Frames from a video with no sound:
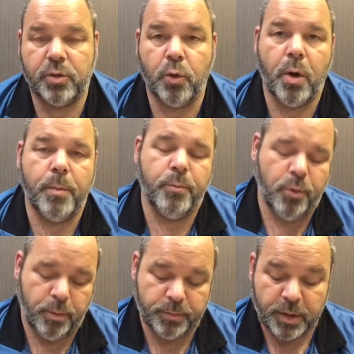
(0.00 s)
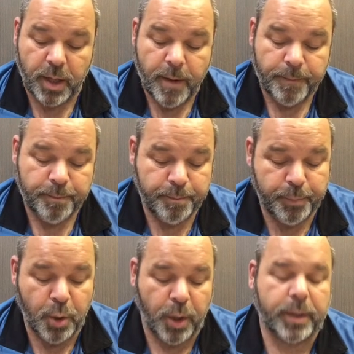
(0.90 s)
dorm rooms,
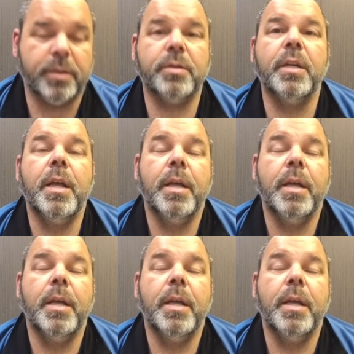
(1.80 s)
books,